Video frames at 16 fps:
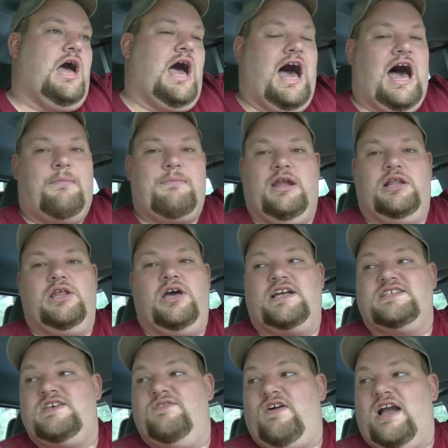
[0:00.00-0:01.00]
I'm going to look
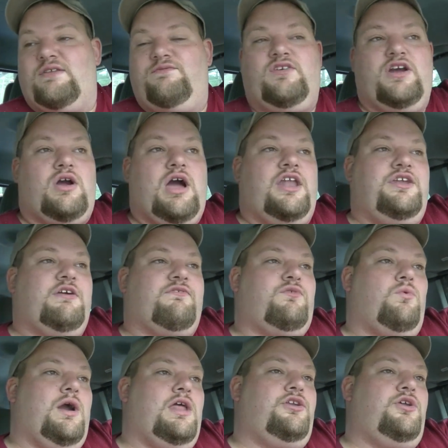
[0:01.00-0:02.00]
and see if I can figure out a
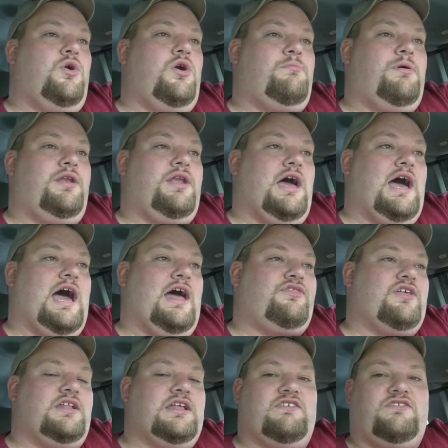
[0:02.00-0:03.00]
different way to do it, but I
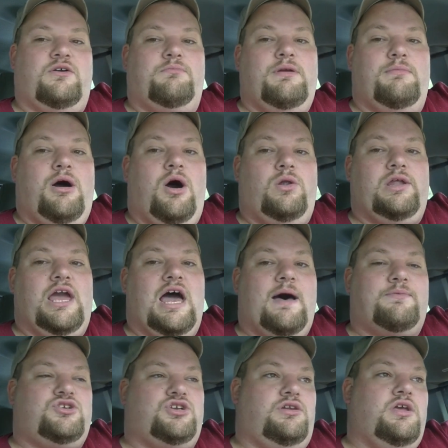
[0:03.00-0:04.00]
think that's going to be my only
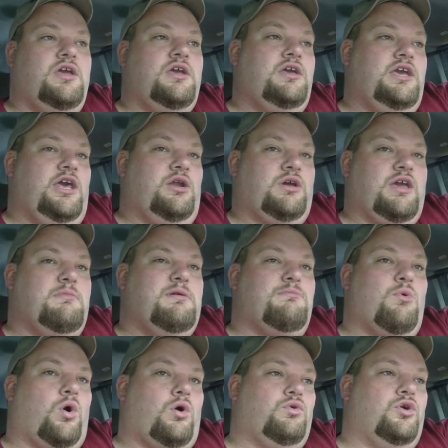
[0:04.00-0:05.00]
option. It'll give me
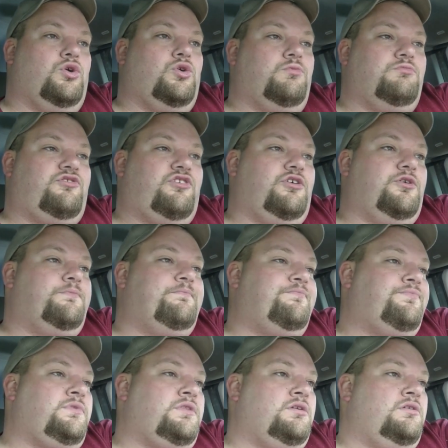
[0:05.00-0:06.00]
more room too.
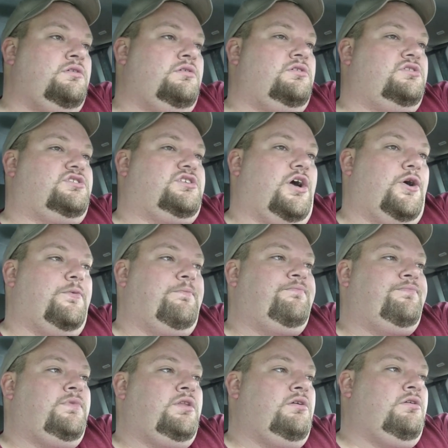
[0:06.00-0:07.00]
So,
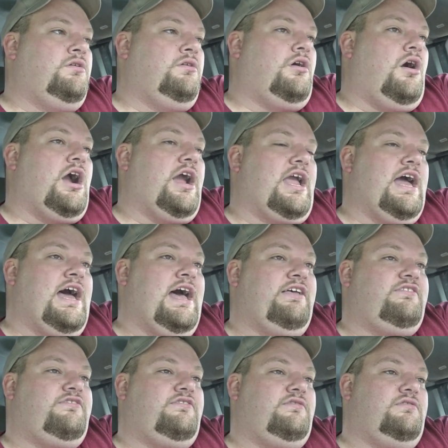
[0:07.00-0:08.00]
all right,
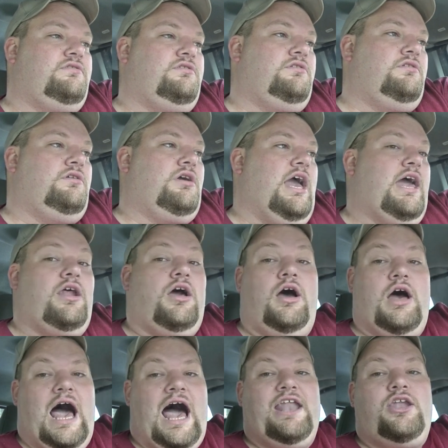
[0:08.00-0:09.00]
guys. And
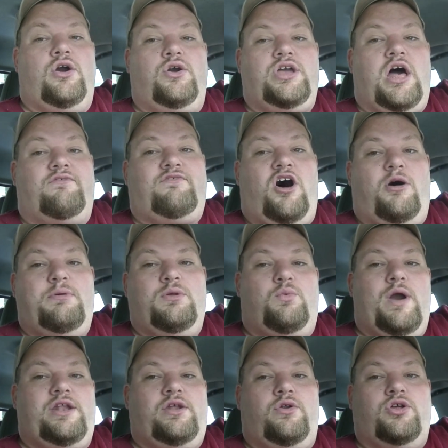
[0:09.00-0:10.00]
I know y'all have all been
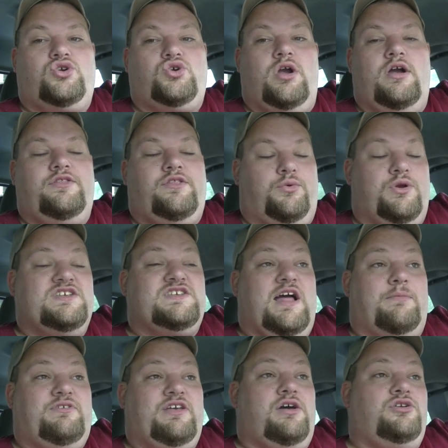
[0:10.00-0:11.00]
waiting on the truck. The reason
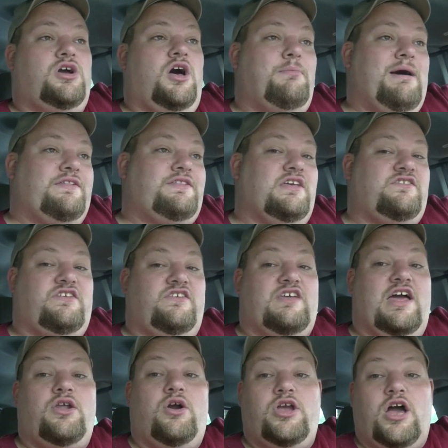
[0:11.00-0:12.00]
I'm telling y'all about this because
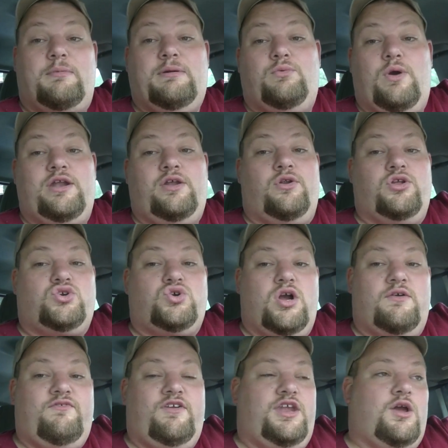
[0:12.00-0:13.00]
I know y'all been waiting on the
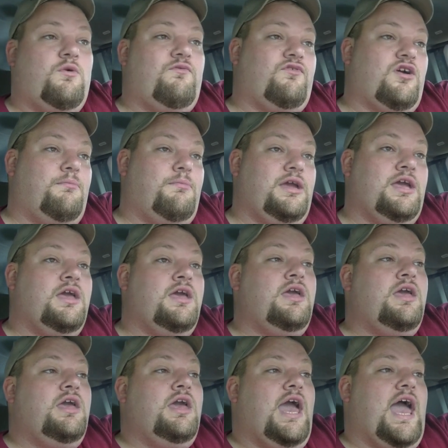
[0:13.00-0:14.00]
truck video from me,
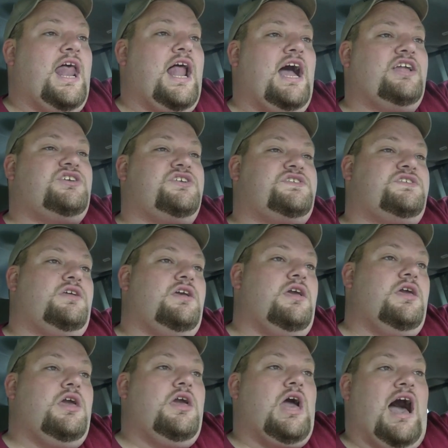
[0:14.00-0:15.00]
and
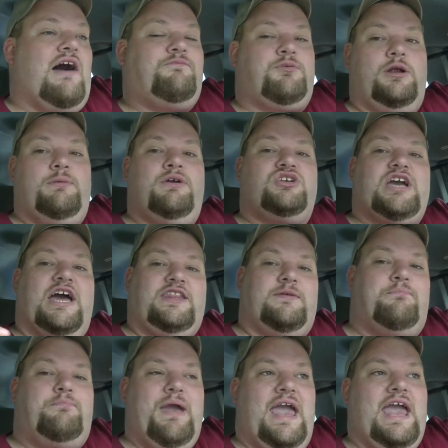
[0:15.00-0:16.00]
I've pretty much got the
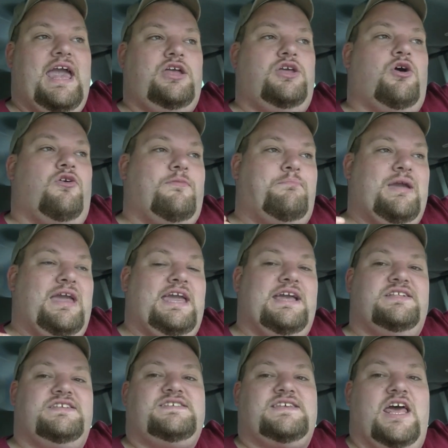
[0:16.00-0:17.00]
bed, you know, the
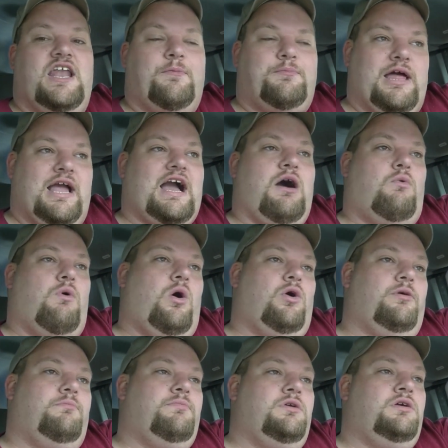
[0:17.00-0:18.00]
bins set up like I
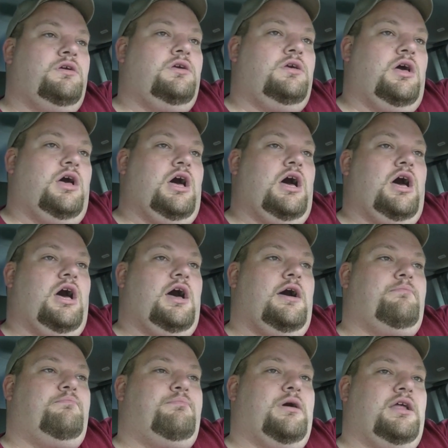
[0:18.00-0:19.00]
want
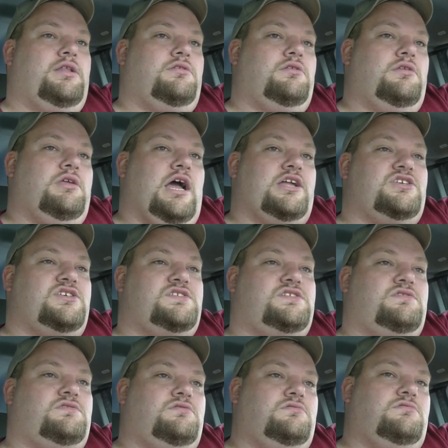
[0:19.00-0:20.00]
them, but
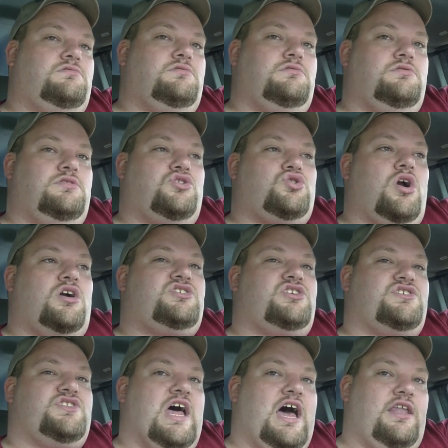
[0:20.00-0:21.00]
the truck's
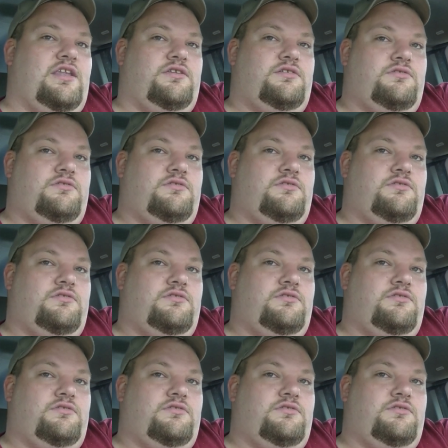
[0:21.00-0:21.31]
just not.